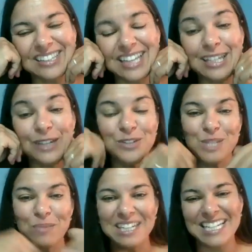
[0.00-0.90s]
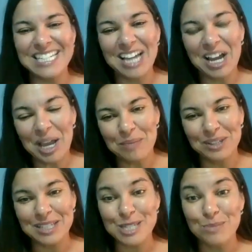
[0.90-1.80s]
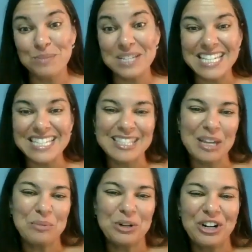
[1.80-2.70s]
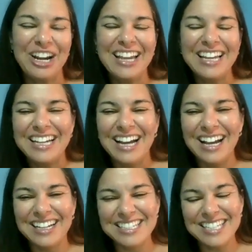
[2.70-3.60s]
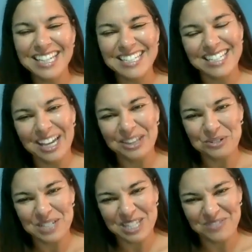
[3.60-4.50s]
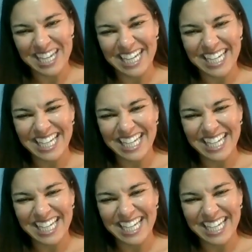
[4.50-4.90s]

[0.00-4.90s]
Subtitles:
Thank you for spending time on this busy summer to get together with me.